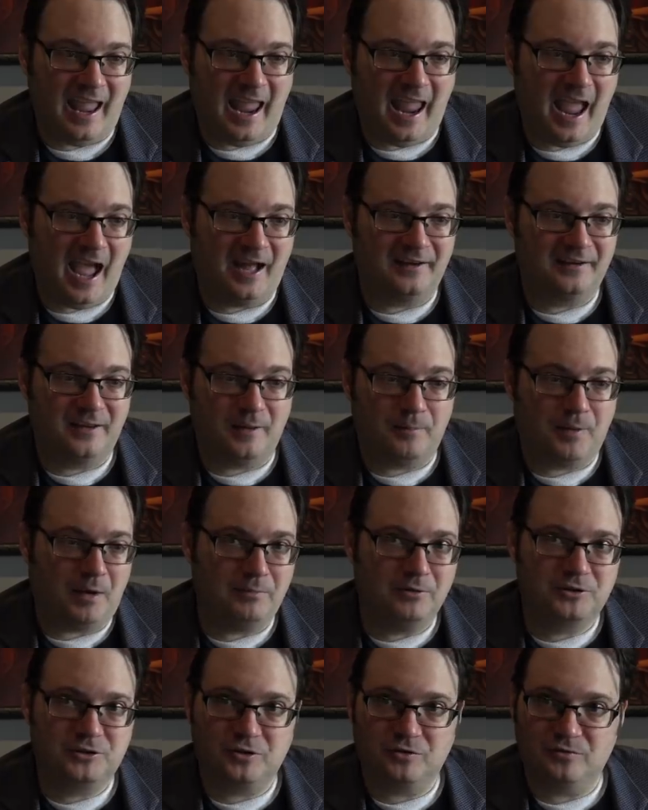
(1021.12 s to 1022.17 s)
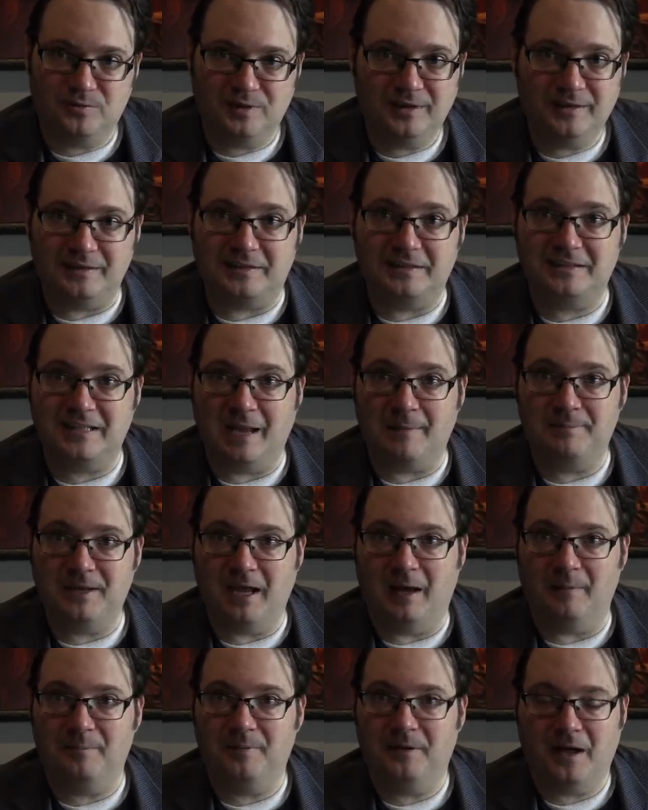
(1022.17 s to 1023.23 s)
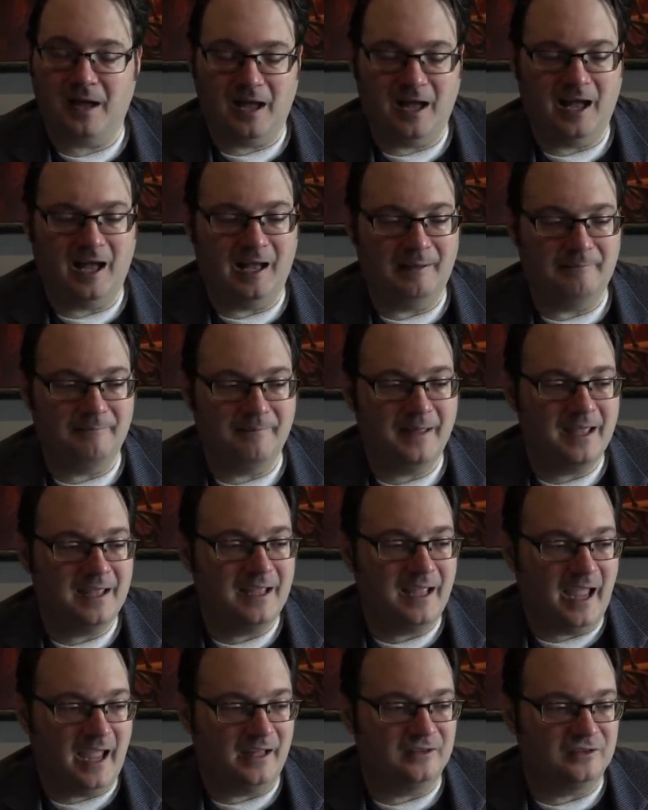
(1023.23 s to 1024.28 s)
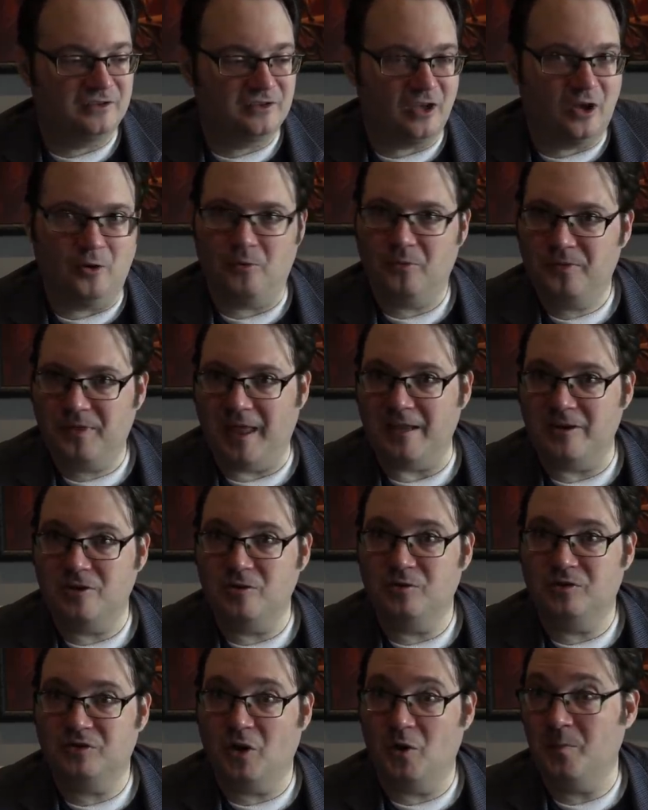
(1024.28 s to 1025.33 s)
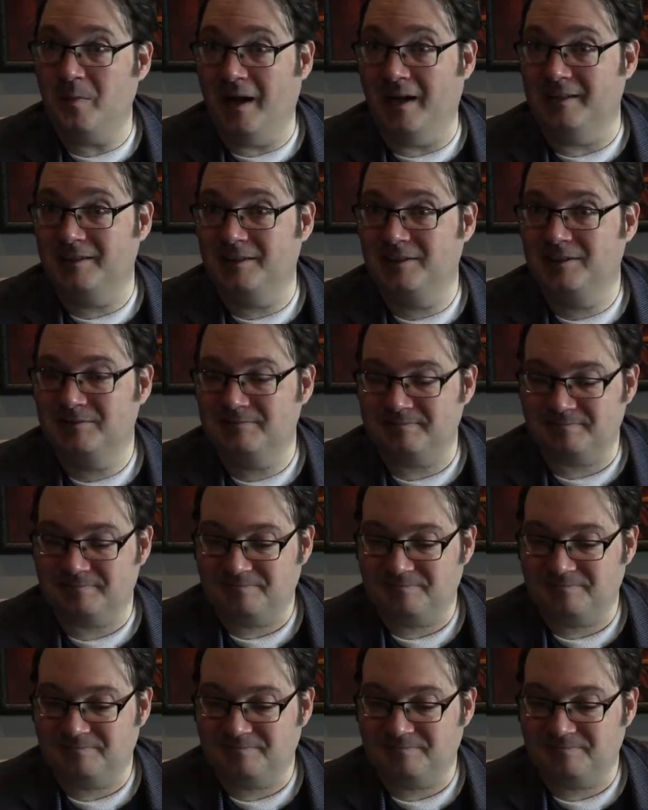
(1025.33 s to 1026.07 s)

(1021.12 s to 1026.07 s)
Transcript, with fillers: and the publisher really stepped up. Um, and so, thank you so much.